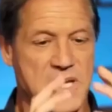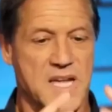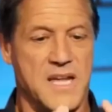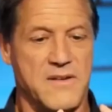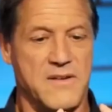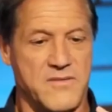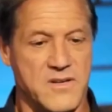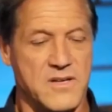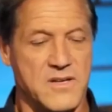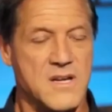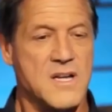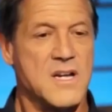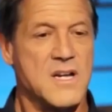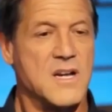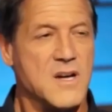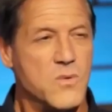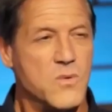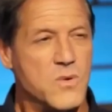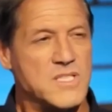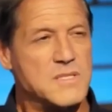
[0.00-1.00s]
of behavior.
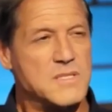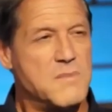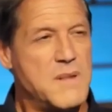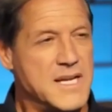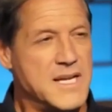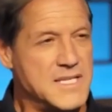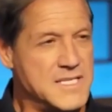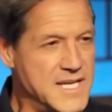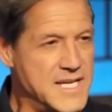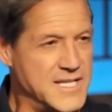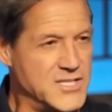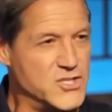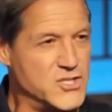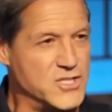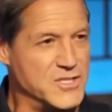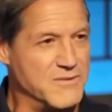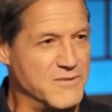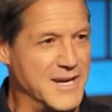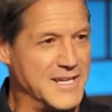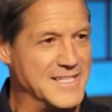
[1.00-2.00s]
What's my
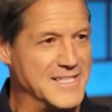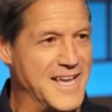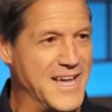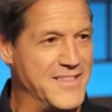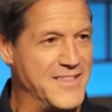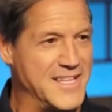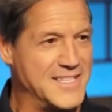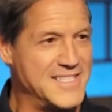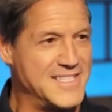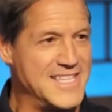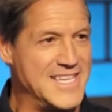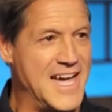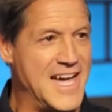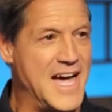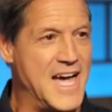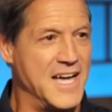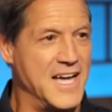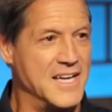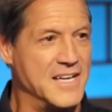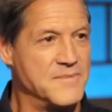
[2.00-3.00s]
intention right now? That's
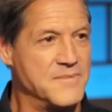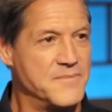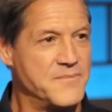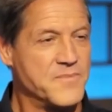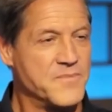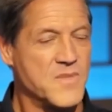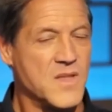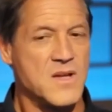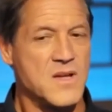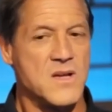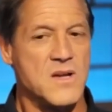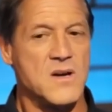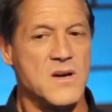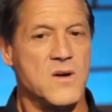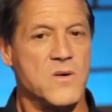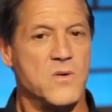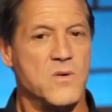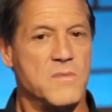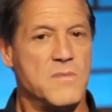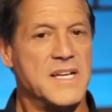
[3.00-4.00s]
the I.
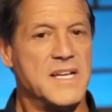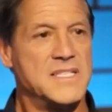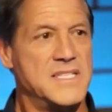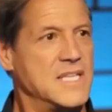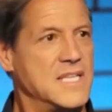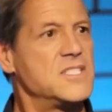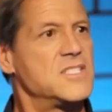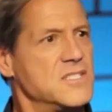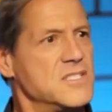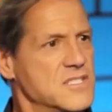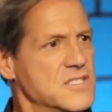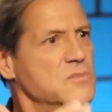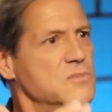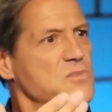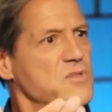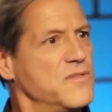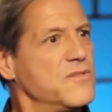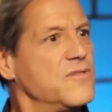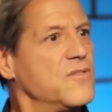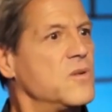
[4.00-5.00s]
Well, my intention is
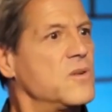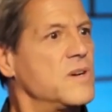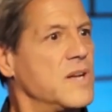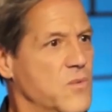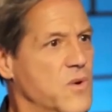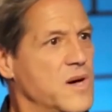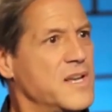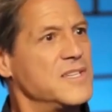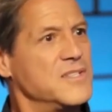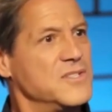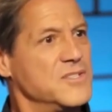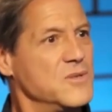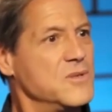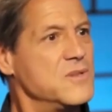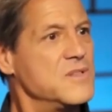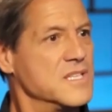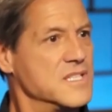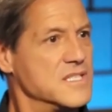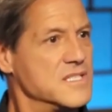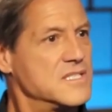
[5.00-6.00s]
to move forward. I want to
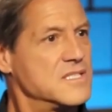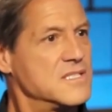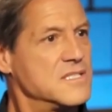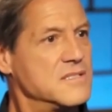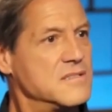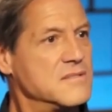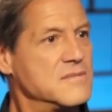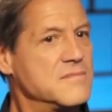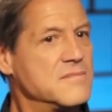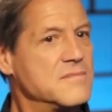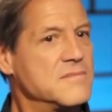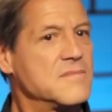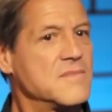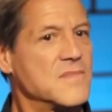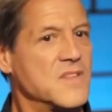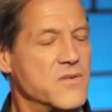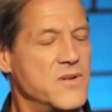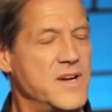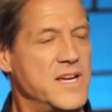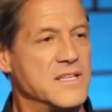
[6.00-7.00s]
do this.
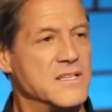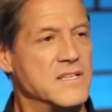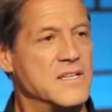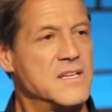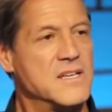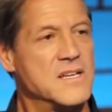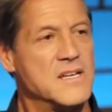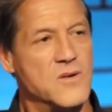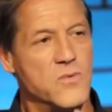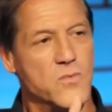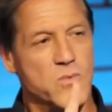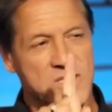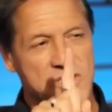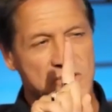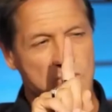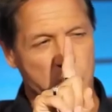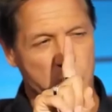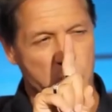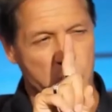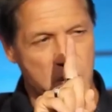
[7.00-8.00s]
Great.
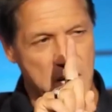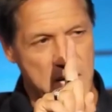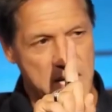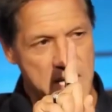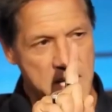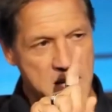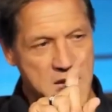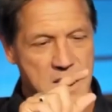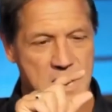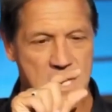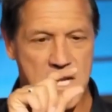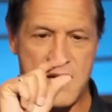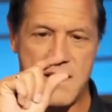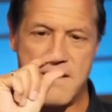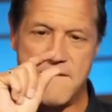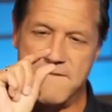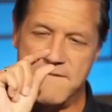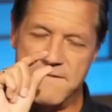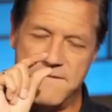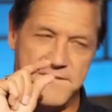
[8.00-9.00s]
What's one
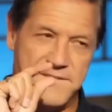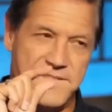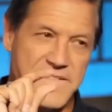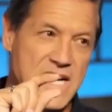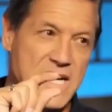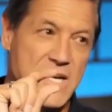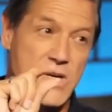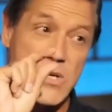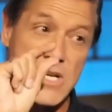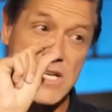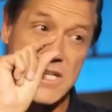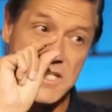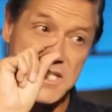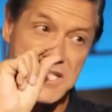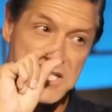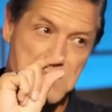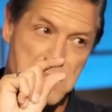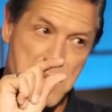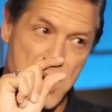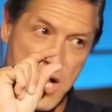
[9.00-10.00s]
very
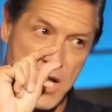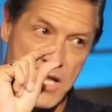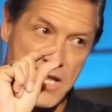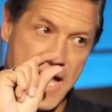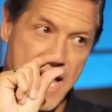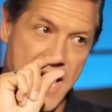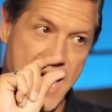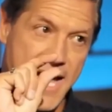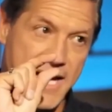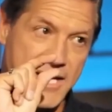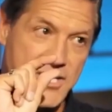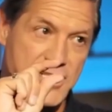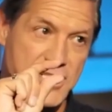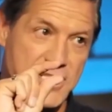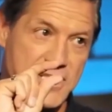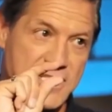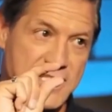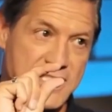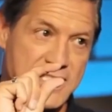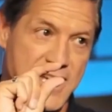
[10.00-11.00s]
small
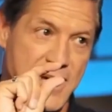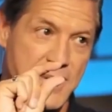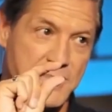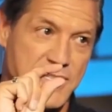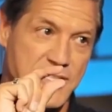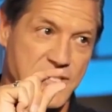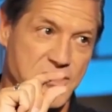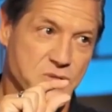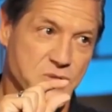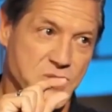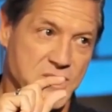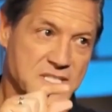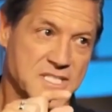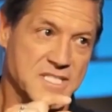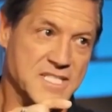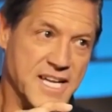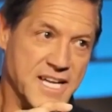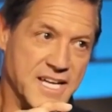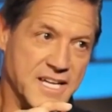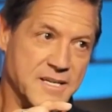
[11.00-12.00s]
action step that you
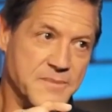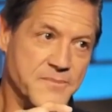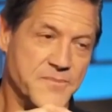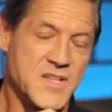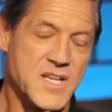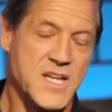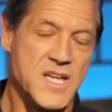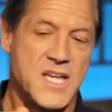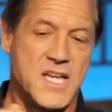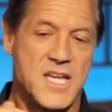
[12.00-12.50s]
can take?